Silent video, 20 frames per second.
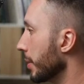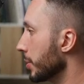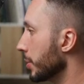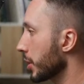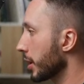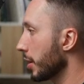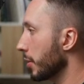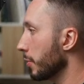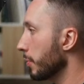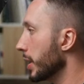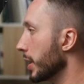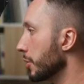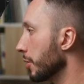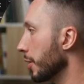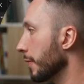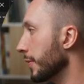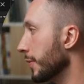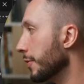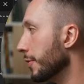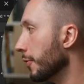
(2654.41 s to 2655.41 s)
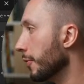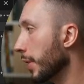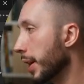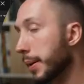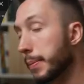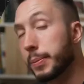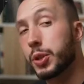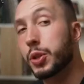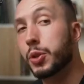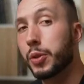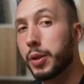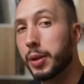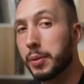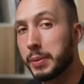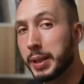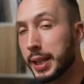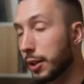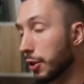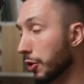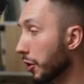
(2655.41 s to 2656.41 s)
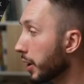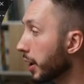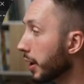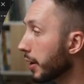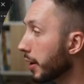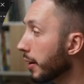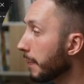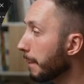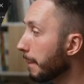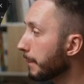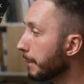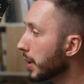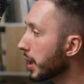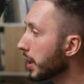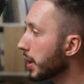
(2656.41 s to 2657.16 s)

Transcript: I'm just going to render a few frames so that we can look at them,